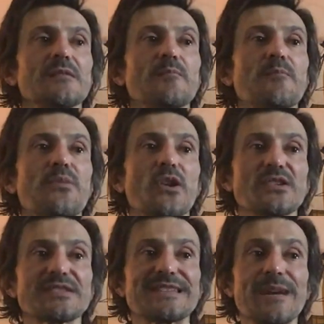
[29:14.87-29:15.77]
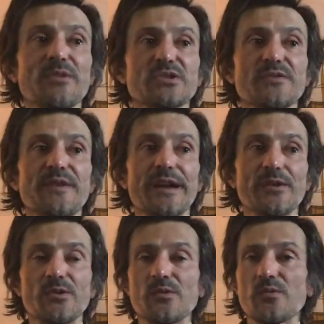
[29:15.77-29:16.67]
Plus the amount of
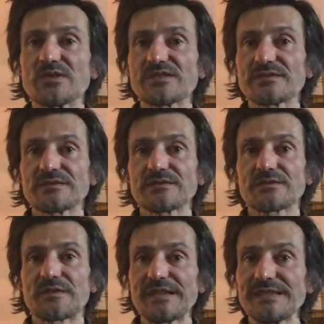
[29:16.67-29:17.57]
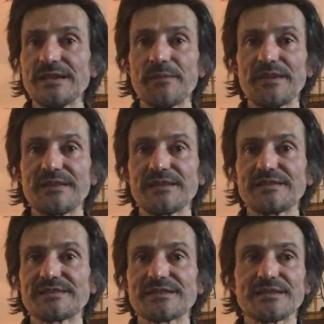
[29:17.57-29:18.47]
aero was crazy. I mean,
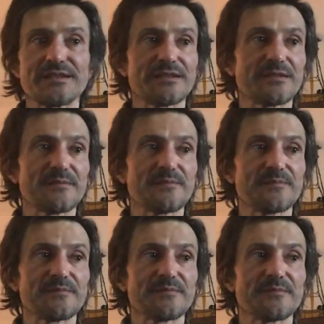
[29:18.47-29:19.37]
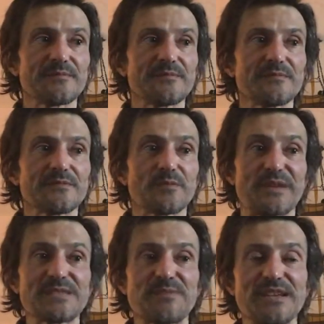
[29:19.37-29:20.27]
it's the
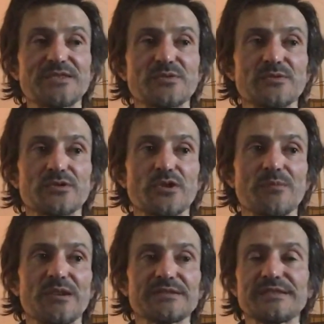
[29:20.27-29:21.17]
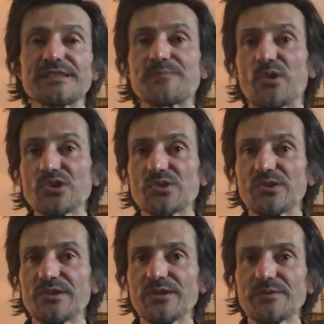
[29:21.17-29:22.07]
best place to talk about it is Porsche
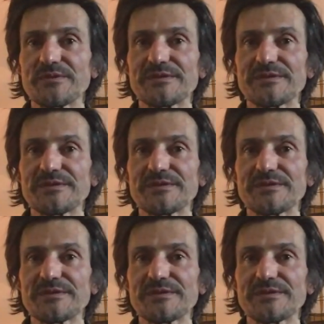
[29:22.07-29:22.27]
Corner.